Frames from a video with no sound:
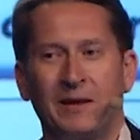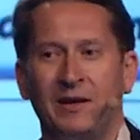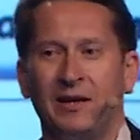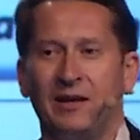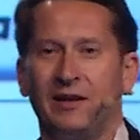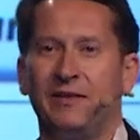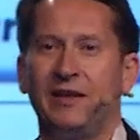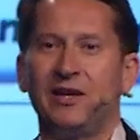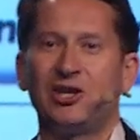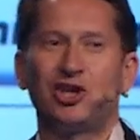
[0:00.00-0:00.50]

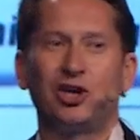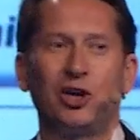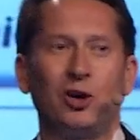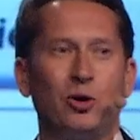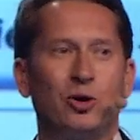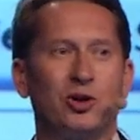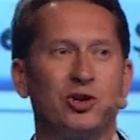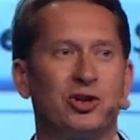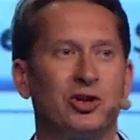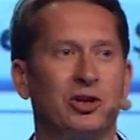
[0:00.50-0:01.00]
This
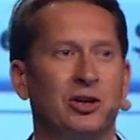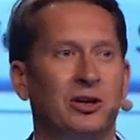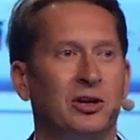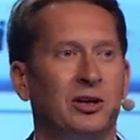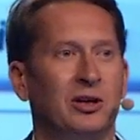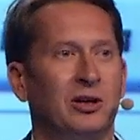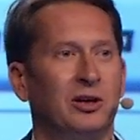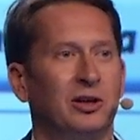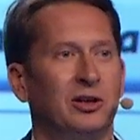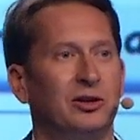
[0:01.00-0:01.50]
shows
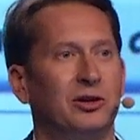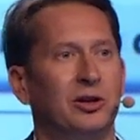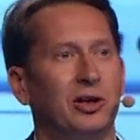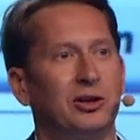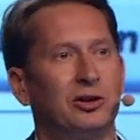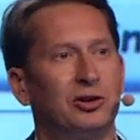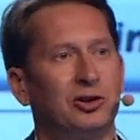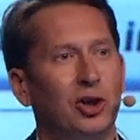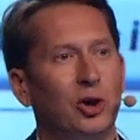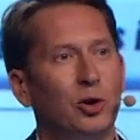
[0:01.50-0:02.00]
the
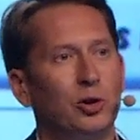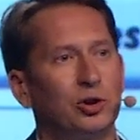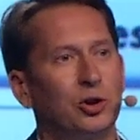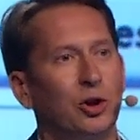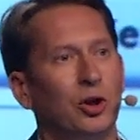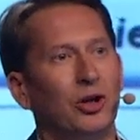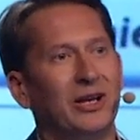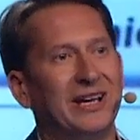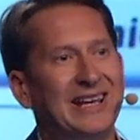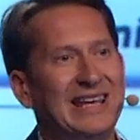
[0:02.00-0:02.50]

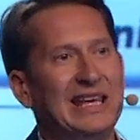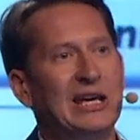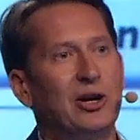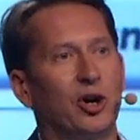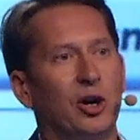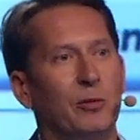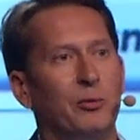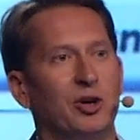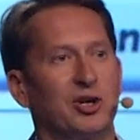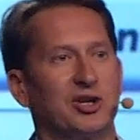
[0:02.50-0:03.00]
total
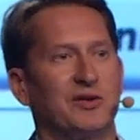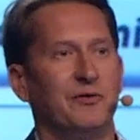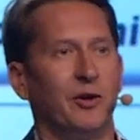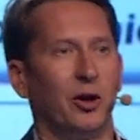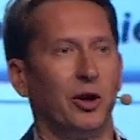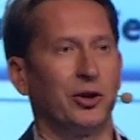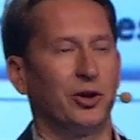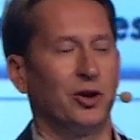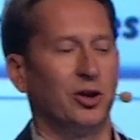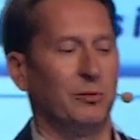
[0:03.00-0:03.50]
e-commerce
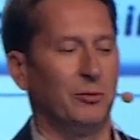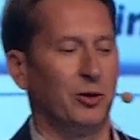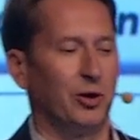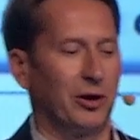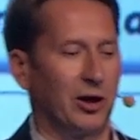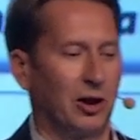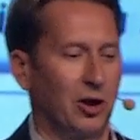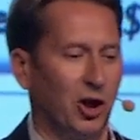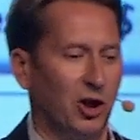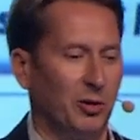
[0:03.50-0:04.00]
volume on
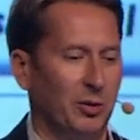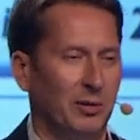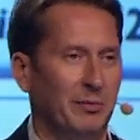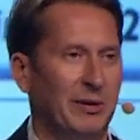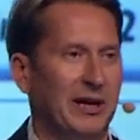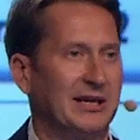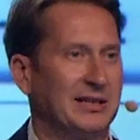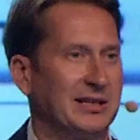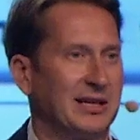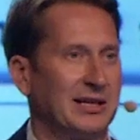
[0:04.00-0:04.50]
a global
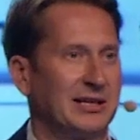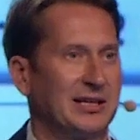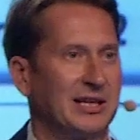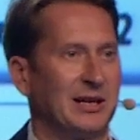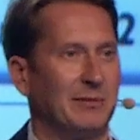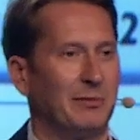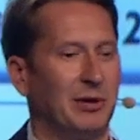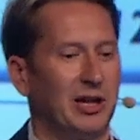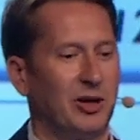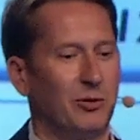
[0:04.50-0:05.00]
basis.
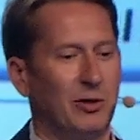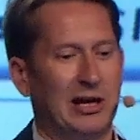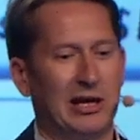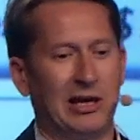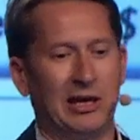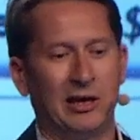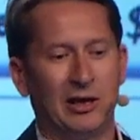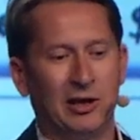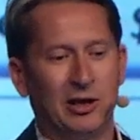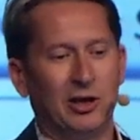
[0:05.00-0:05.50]
And by the
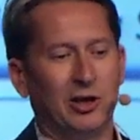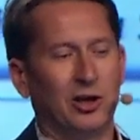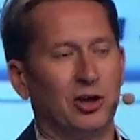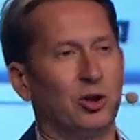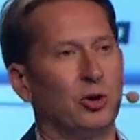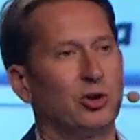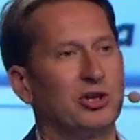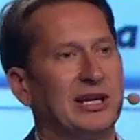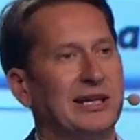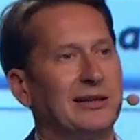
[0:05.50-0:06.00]
way,
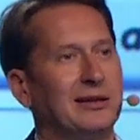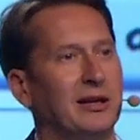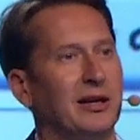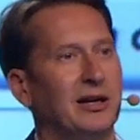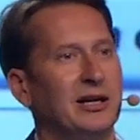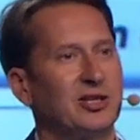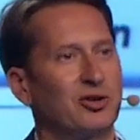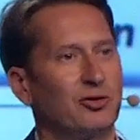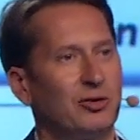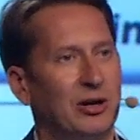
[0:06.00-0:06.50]
you see the
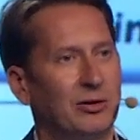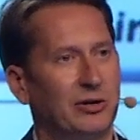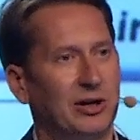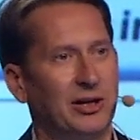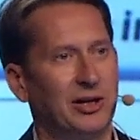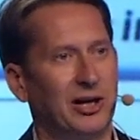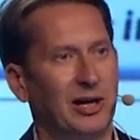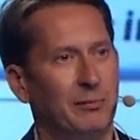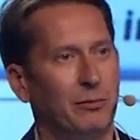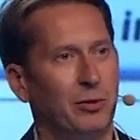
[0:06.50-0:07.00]
nice rounded
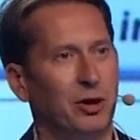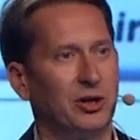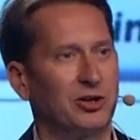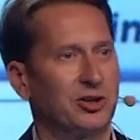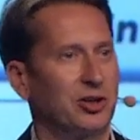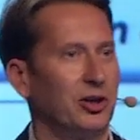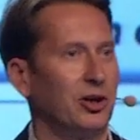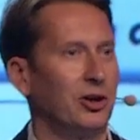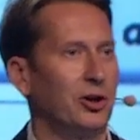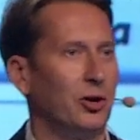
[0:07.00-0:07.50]
numbers.
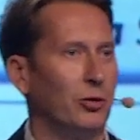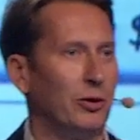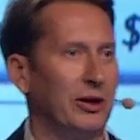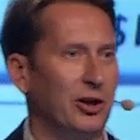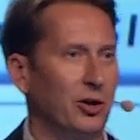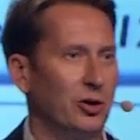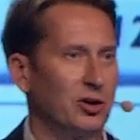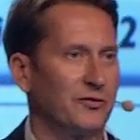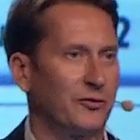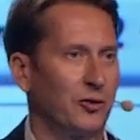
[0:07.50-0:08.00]
You know, no one
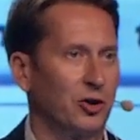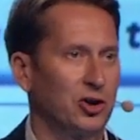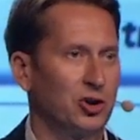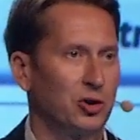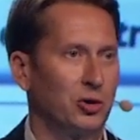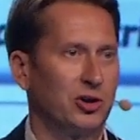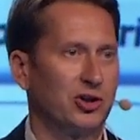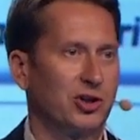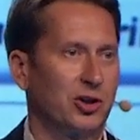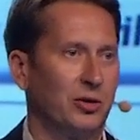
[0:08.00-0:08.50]
knows for
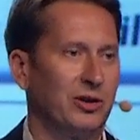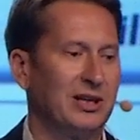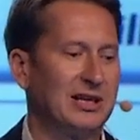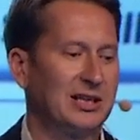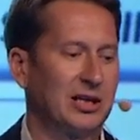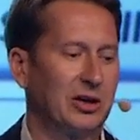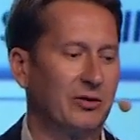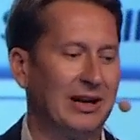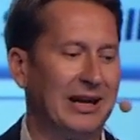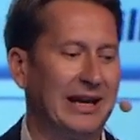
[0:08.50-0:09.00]
sure. So these
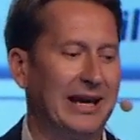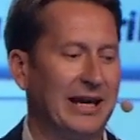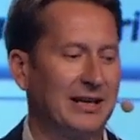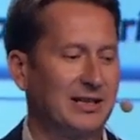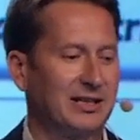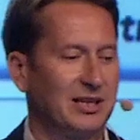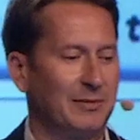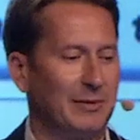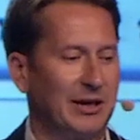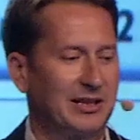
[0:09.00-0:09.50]
are really
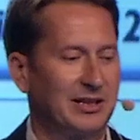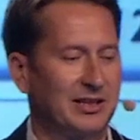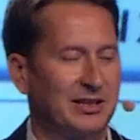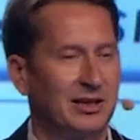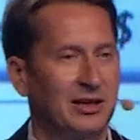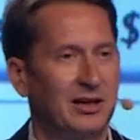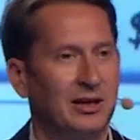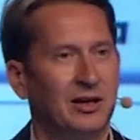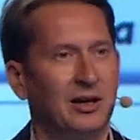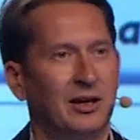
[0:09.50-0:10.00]
estimates
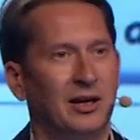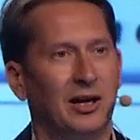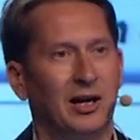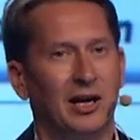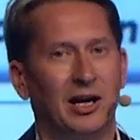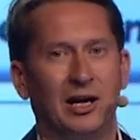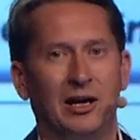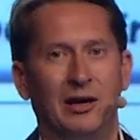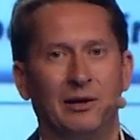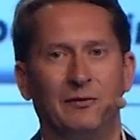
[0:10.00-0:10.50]

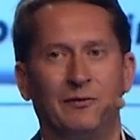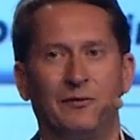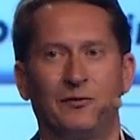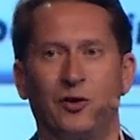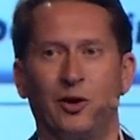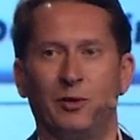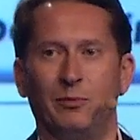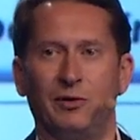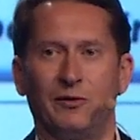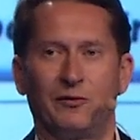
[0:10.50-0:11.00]

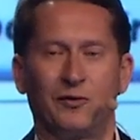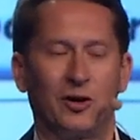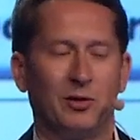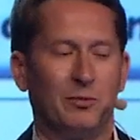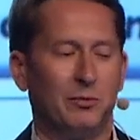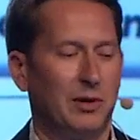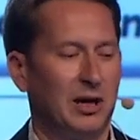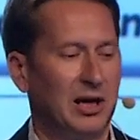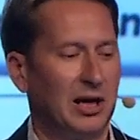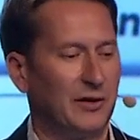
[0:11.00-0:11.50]

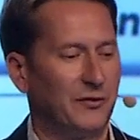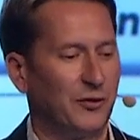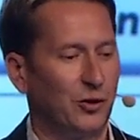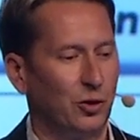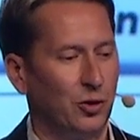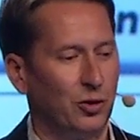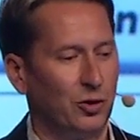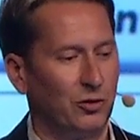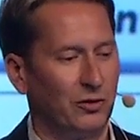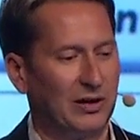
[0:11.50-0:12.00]
from a
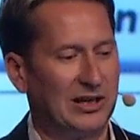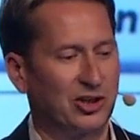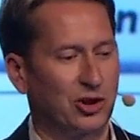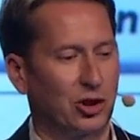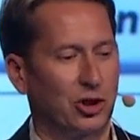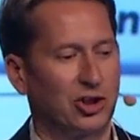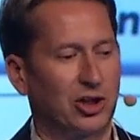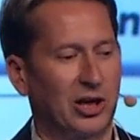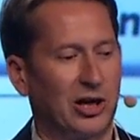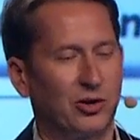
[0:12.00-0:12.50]
few
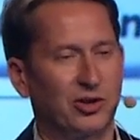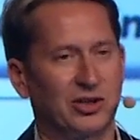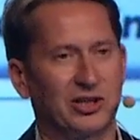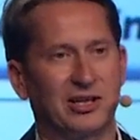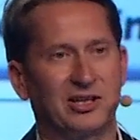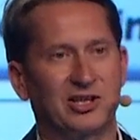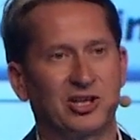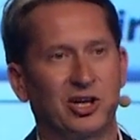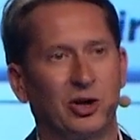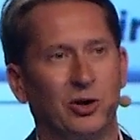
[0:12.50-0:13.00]
research
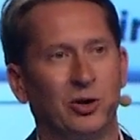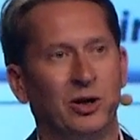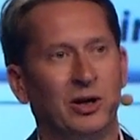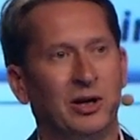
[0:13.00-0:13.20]
houses. So